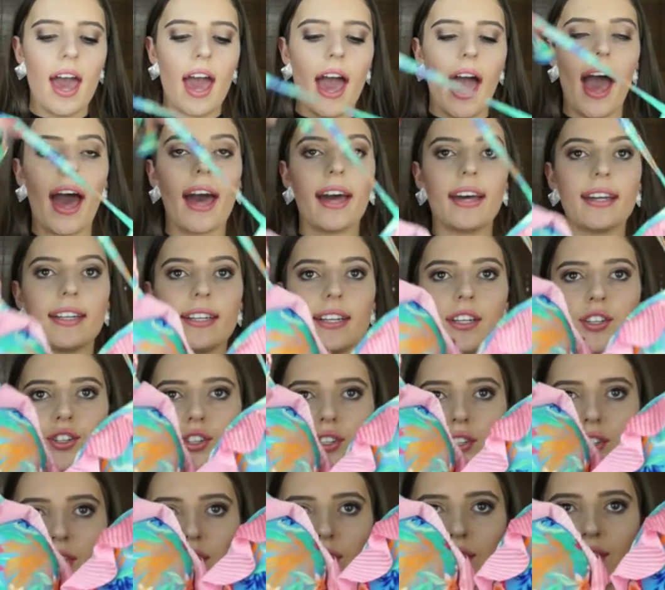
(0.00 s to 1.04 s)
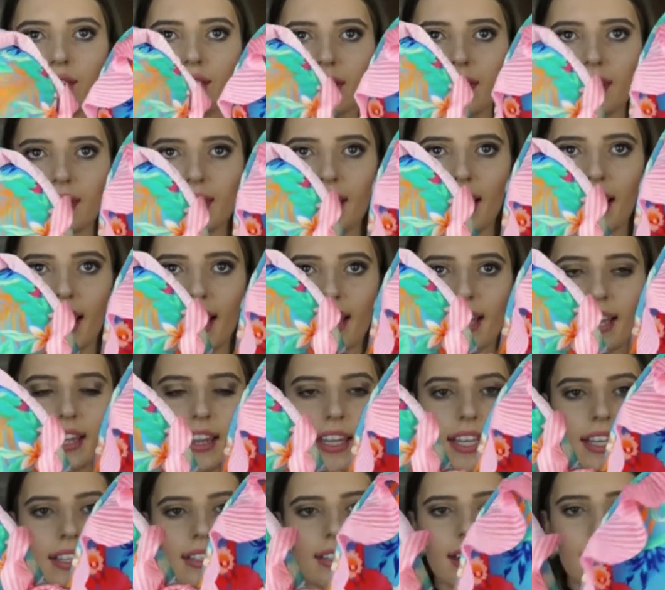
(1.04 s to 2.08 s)
And it just looks like
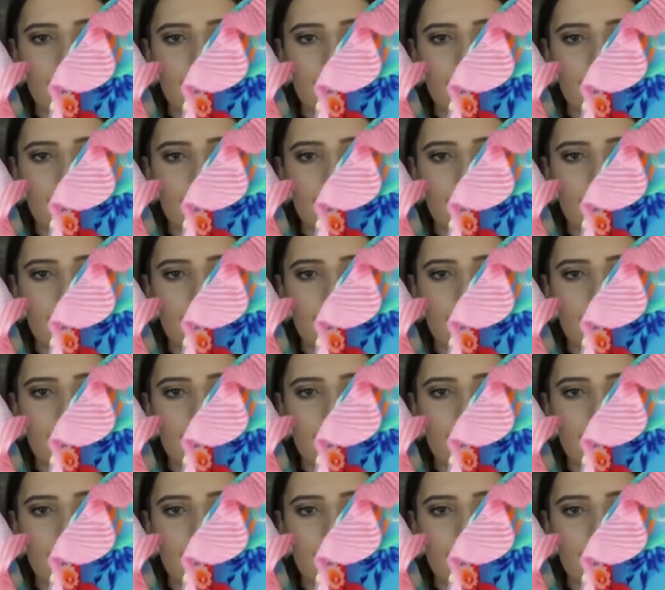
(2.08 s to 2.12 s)
this. I